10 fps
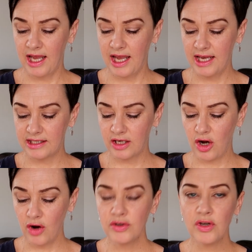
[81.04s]
it
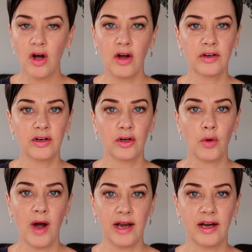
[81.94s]
goes on
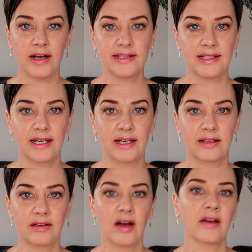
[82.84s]
quite
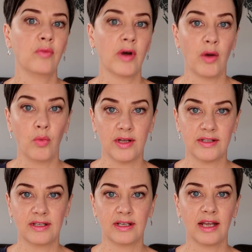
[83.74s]
nicely, kind of what I
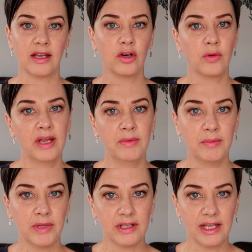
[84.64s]
wanted, like a creamy
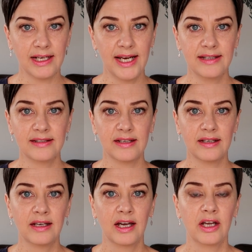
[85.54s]
milky
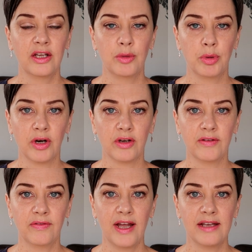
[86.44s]
cleanser. You put it on
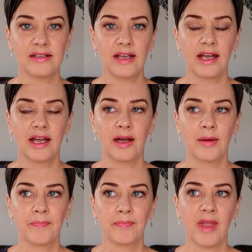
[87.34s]
your face
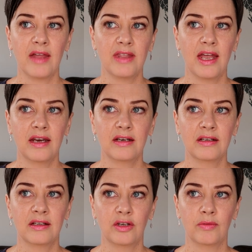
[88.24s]
and
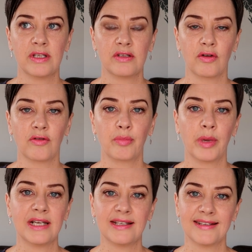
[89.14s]
then you rinse off,
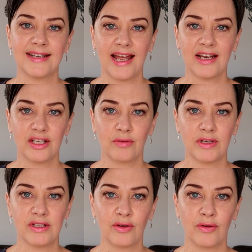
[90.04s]
but it doesn't actually
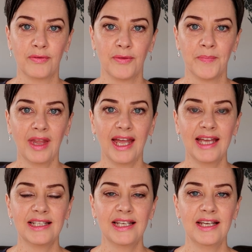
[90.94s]
rinse off.
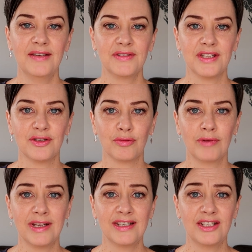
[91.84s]
It leaves this
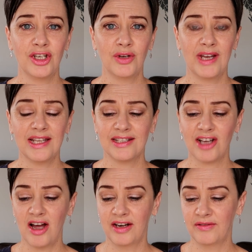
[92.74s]
residue. It's
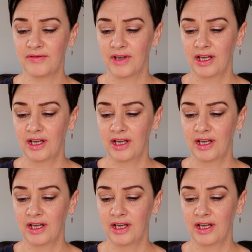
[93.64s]
kind of